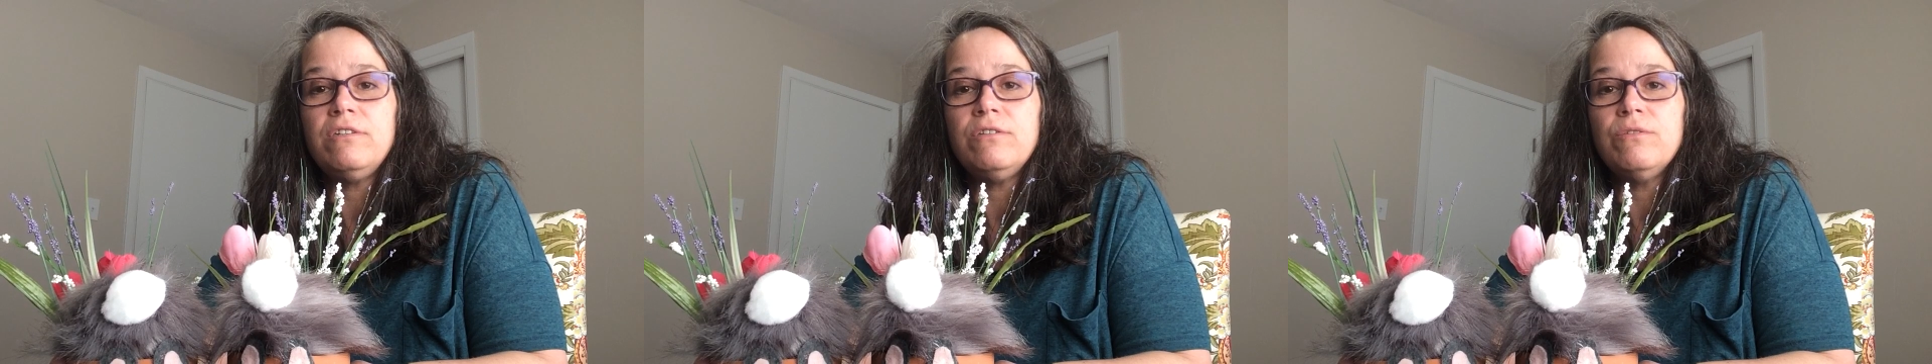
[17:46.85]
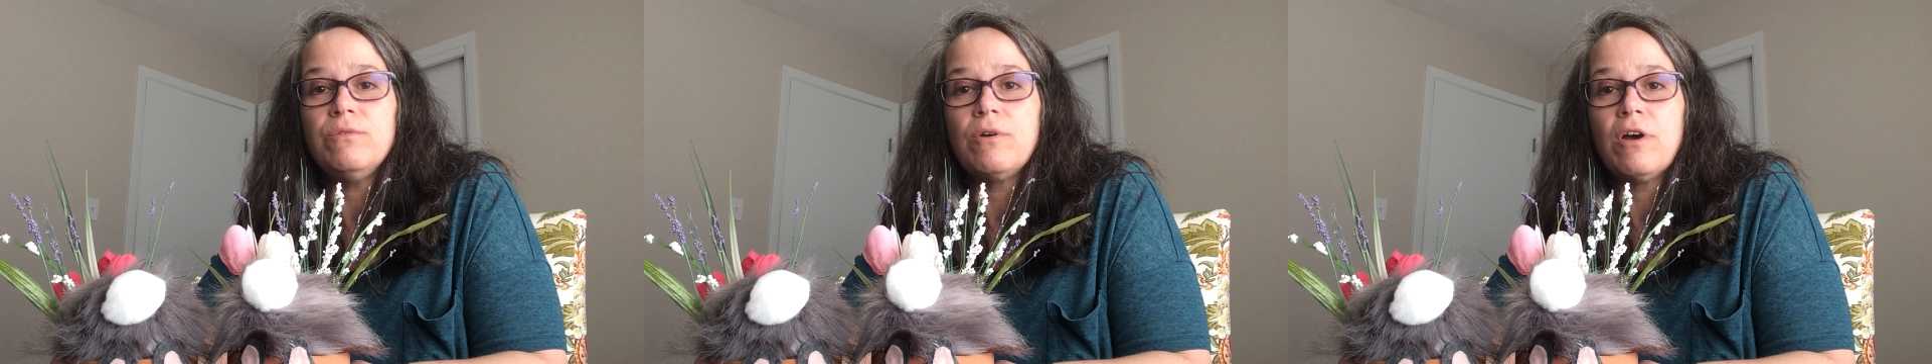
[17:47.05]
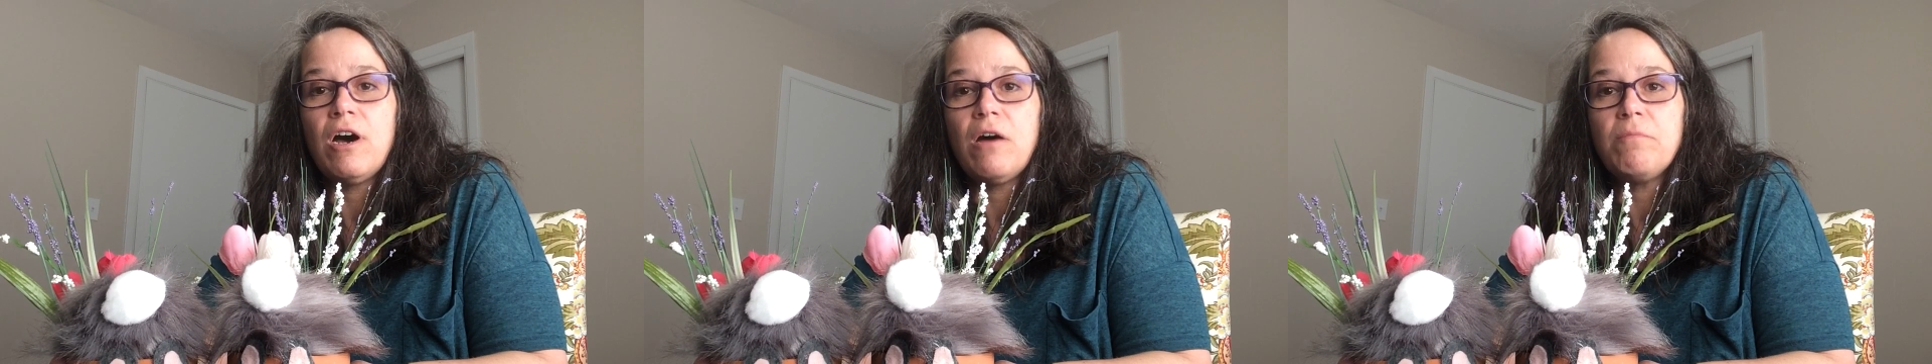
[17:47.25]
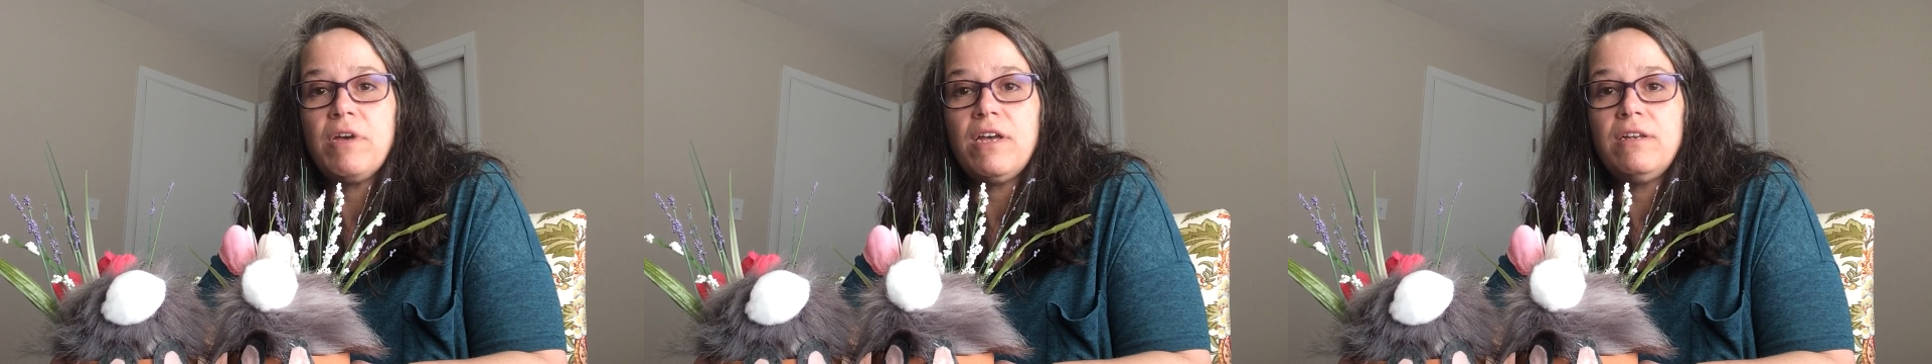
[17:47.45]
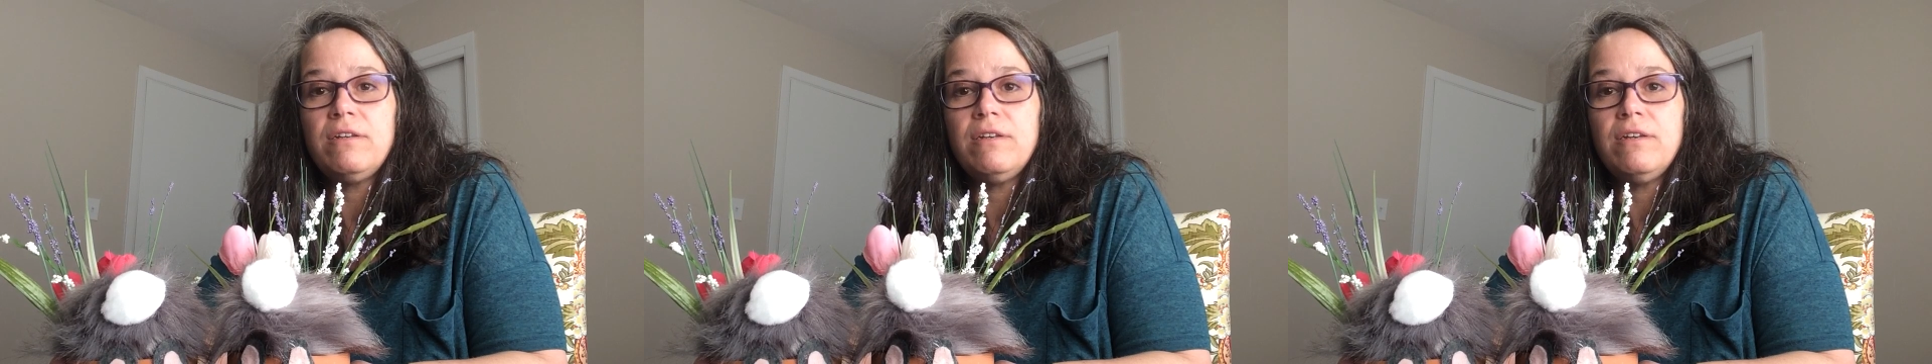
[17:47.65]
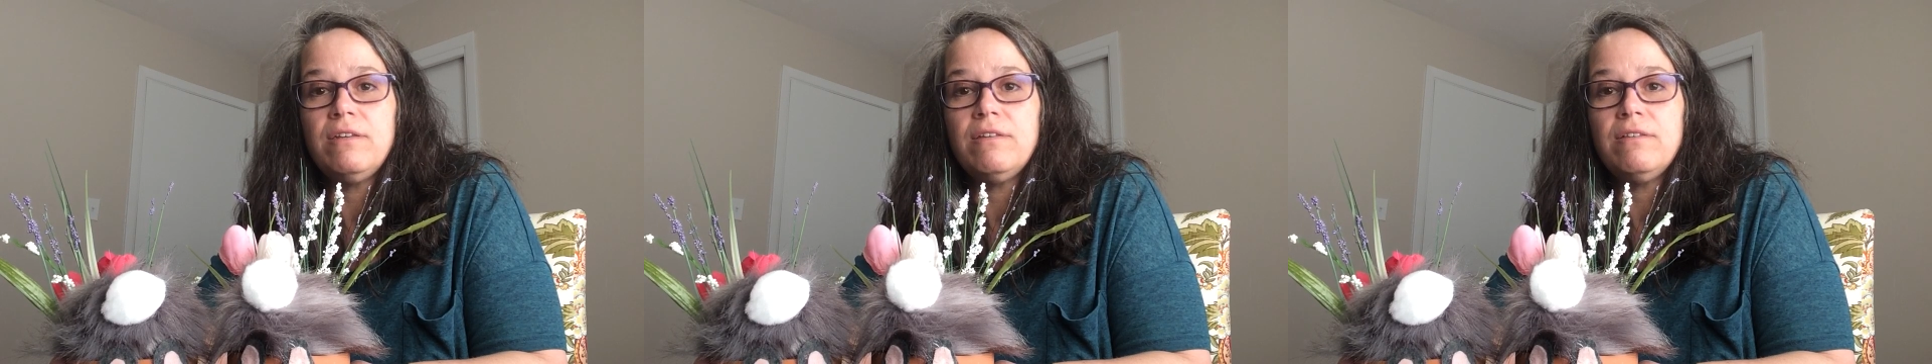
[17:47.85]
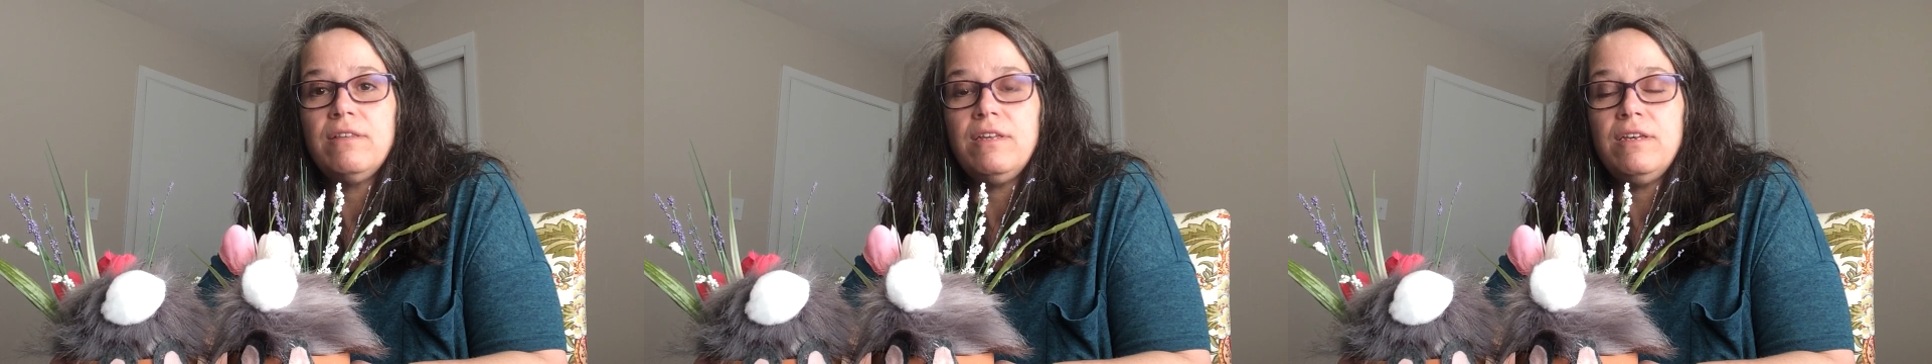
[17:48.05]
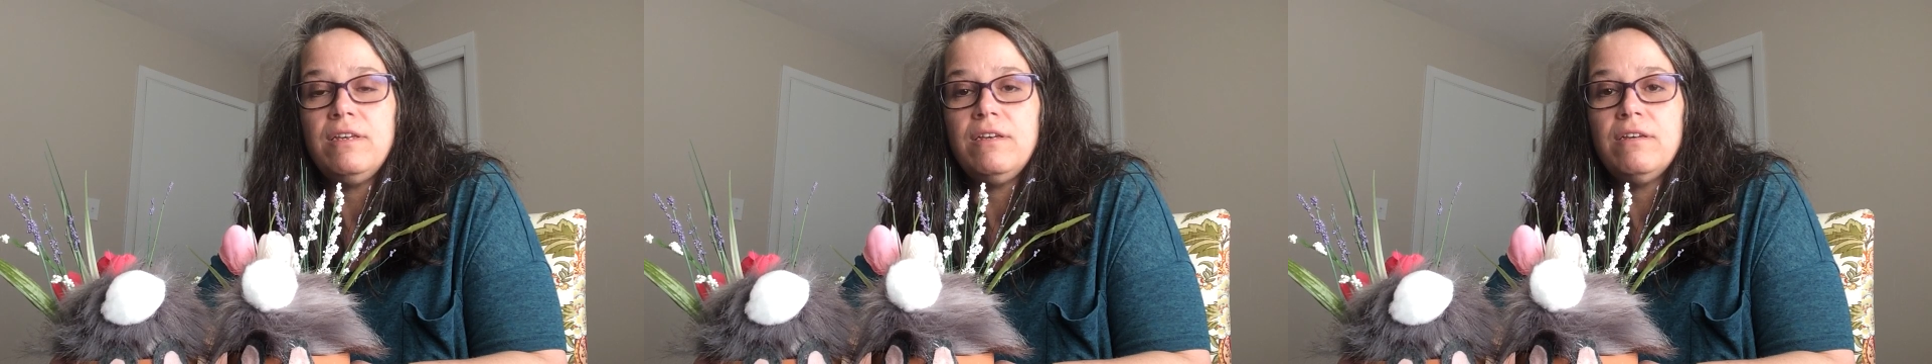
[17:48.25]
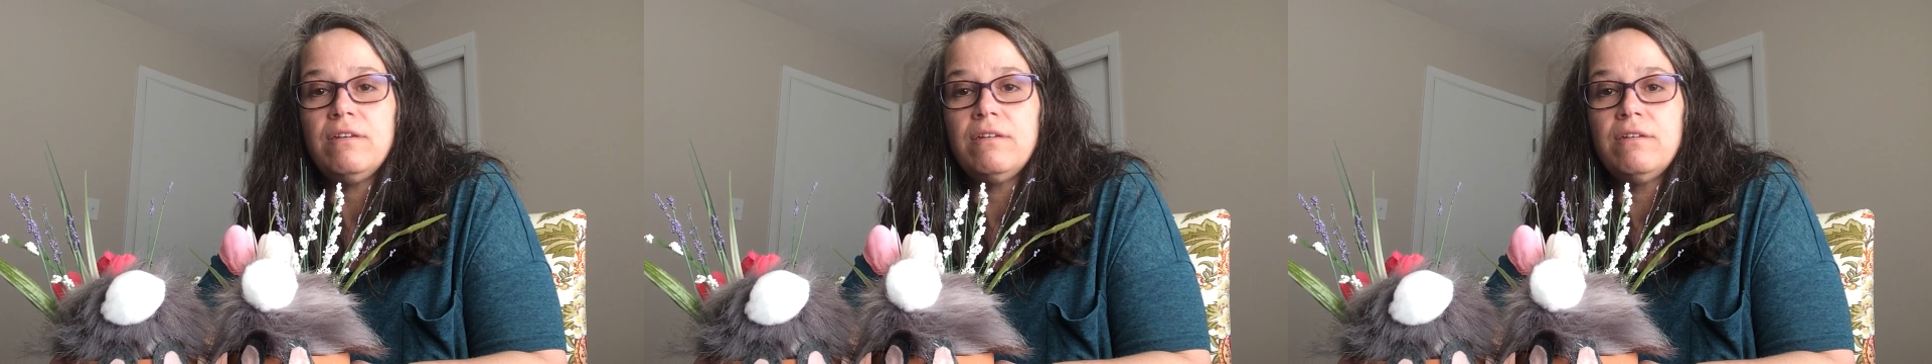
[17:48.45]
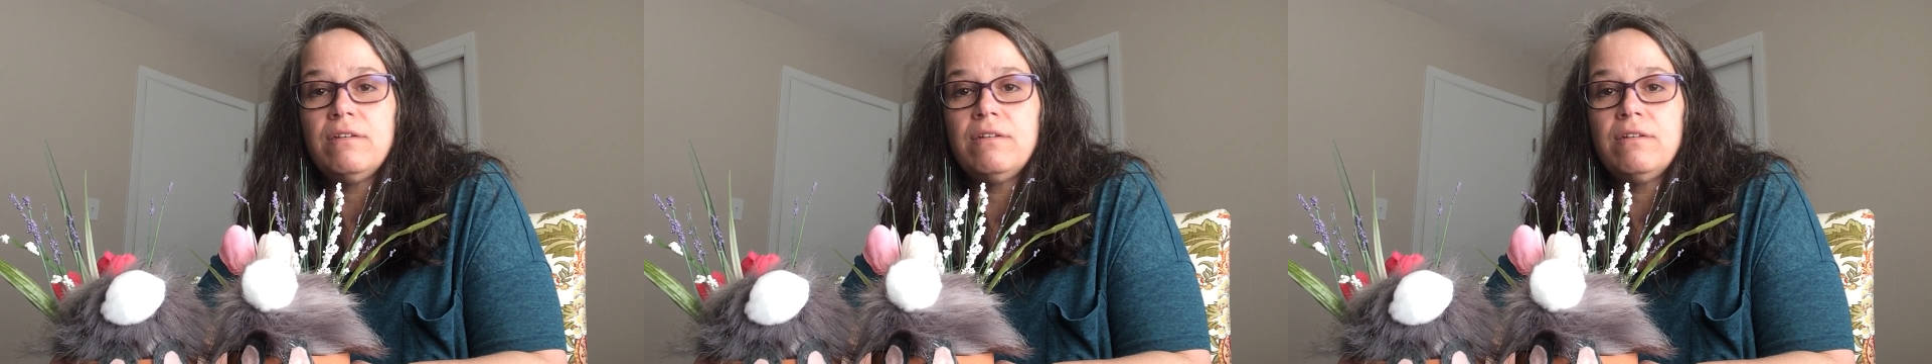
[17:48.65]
to comment in the